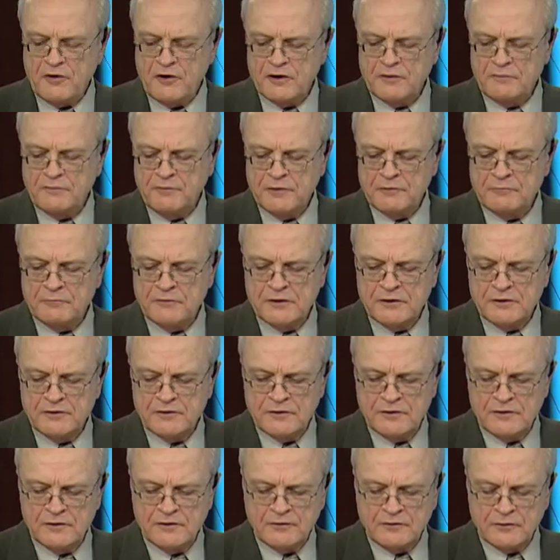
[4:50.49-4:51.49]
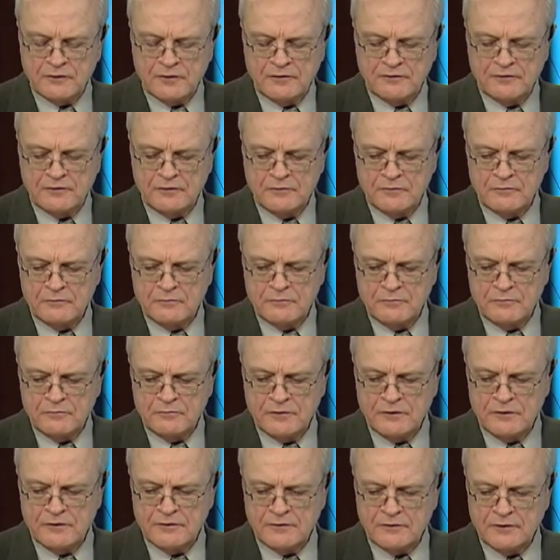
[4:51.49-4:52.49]
part of what went into this also
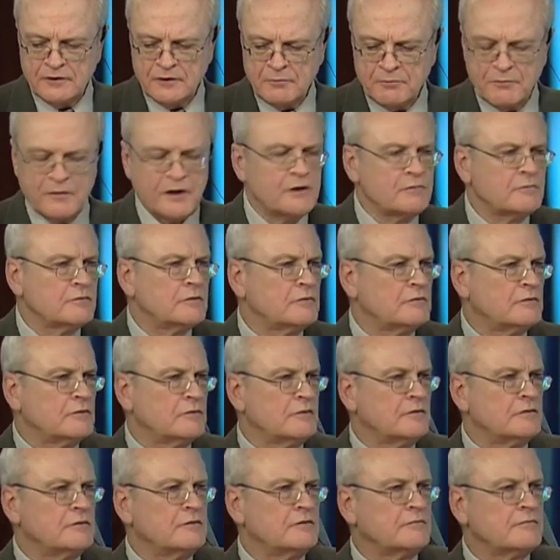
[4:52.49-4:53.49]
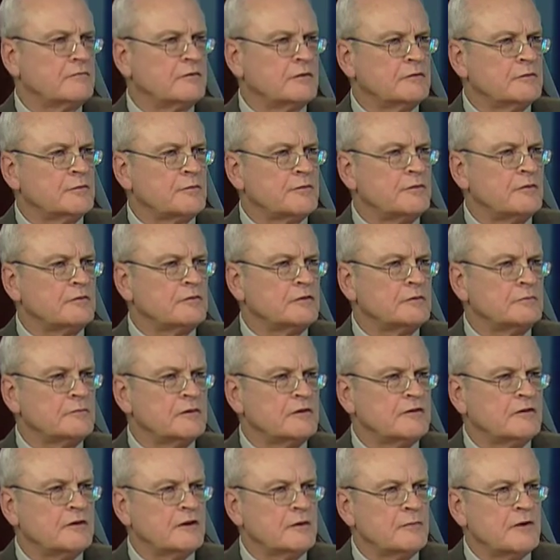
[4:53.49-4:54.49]
was a microloan mm -hmm. from the
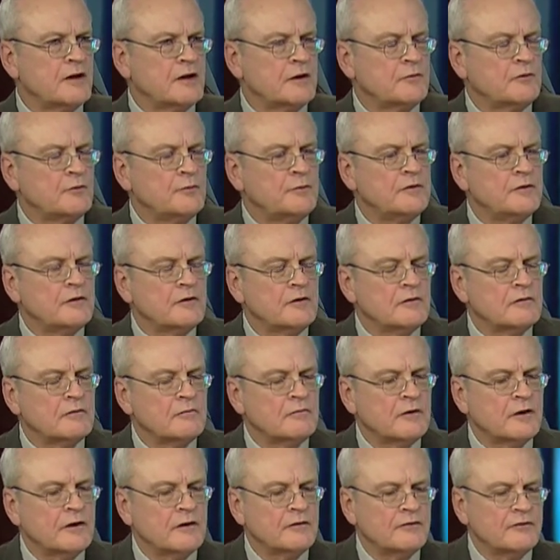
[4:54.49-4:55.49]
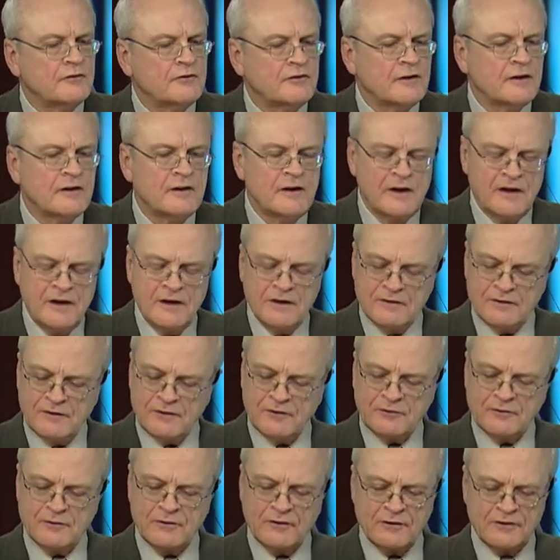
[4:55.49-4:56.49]
program that Sam Adams Beer runs. Uh,
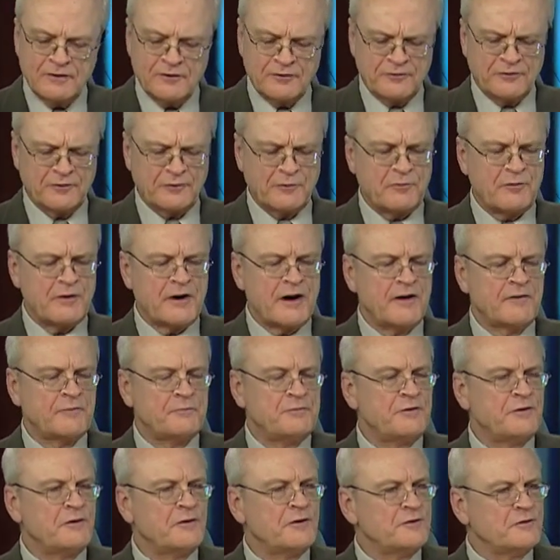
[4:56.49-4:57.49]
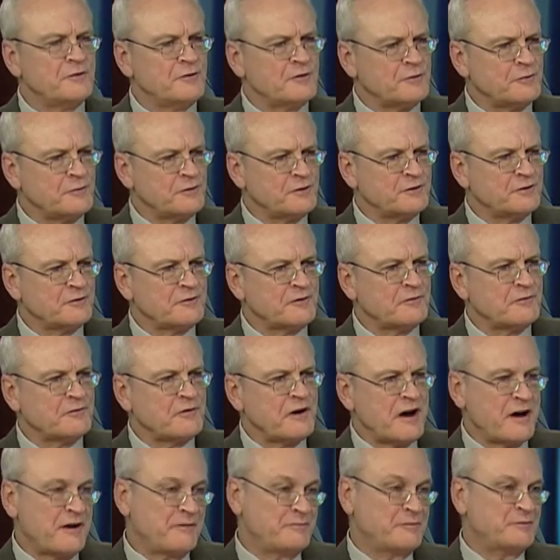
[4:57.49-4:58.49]
they started as the craft beer. You're going to
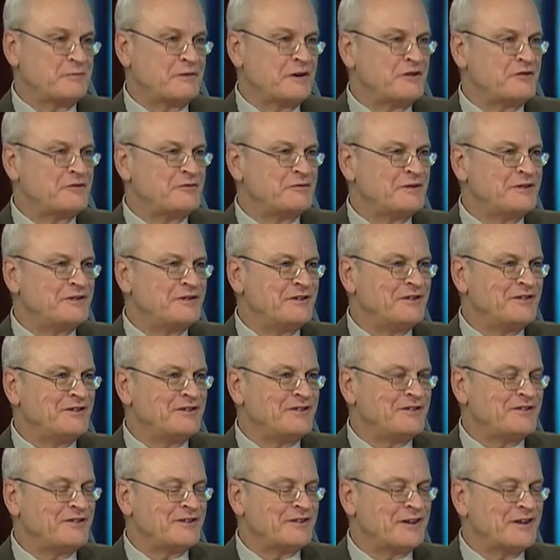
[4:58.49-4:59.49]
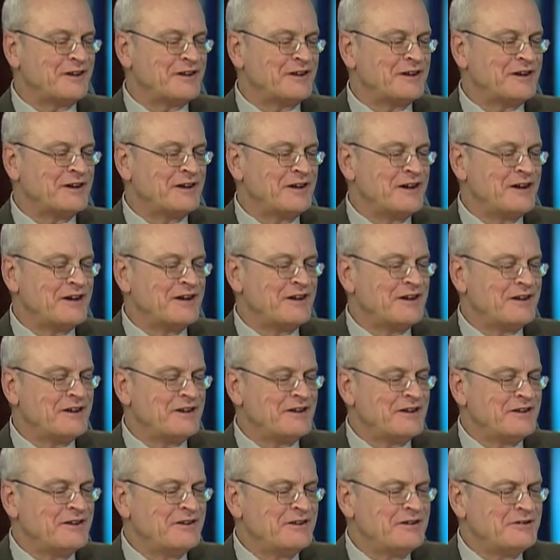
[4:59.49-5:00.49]
craft pastries. Yes, uh, craft uh, cakes.
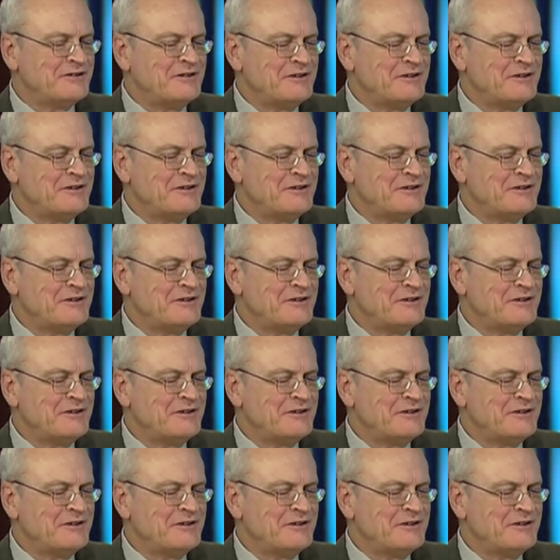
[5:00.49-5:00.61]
